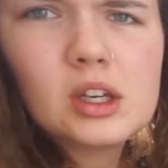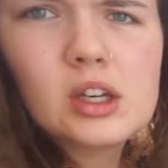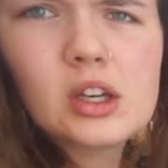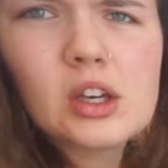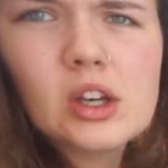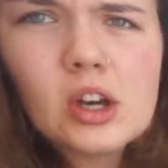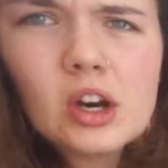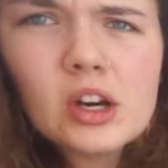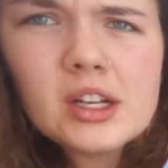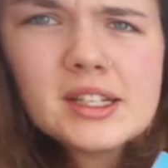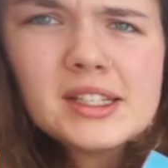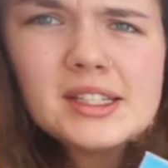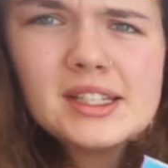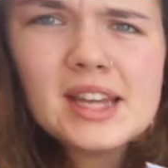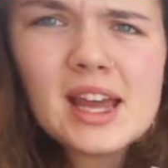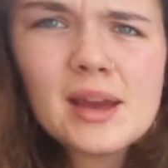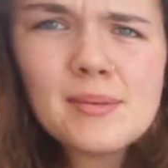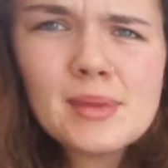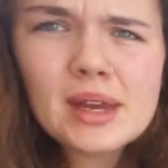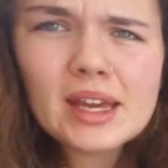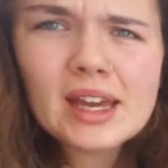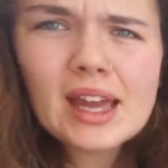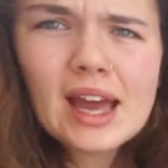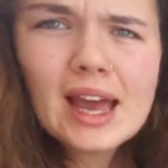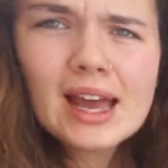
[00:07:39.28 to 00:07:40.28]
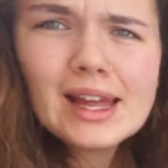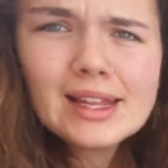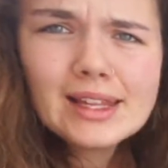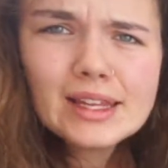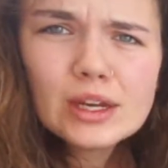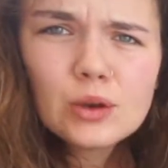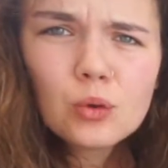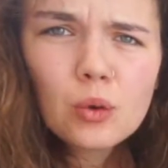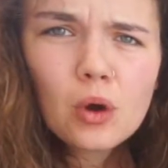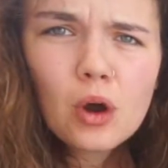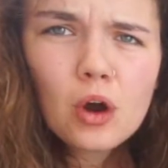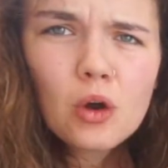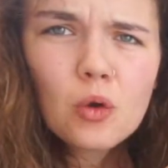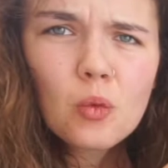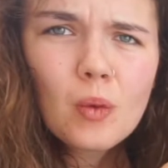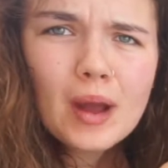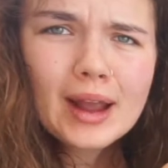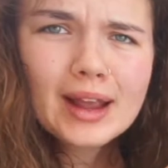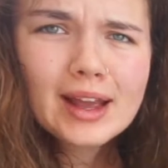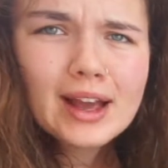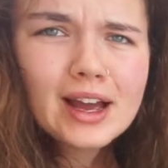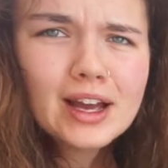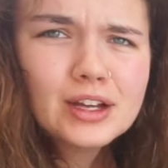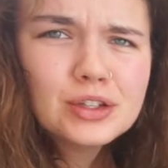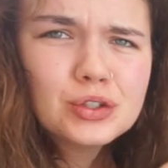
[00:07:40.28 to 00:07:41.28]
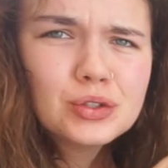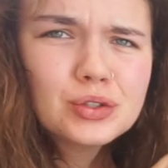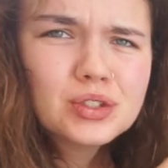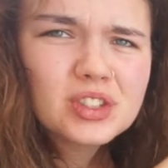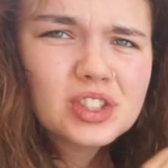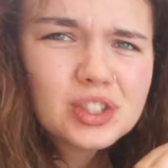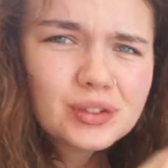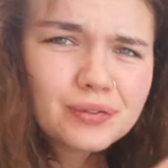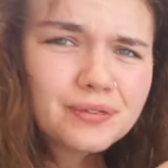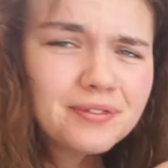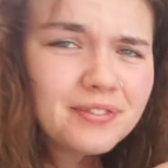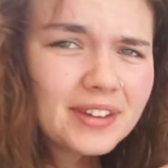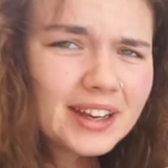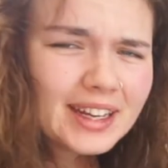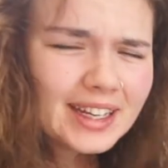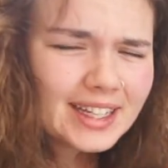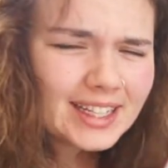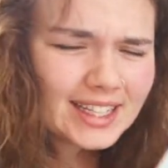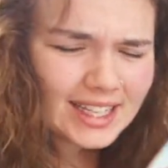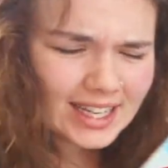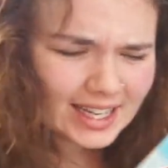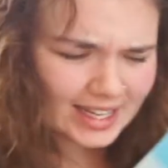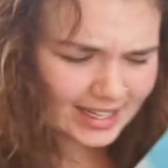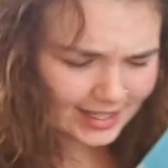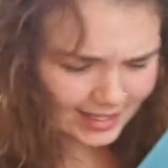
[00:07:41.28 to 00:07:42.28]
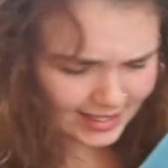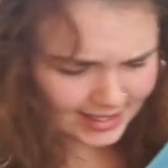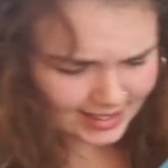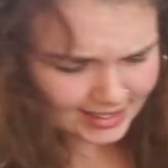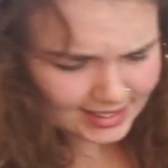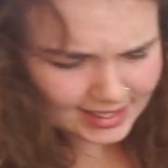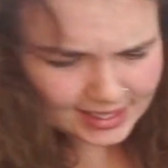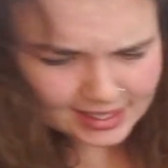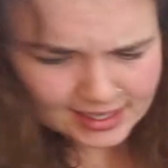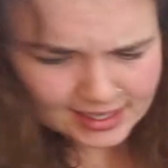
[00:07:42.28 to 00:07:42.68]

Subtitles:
God damn it, Kylie Kwong, why can't you just fit in this?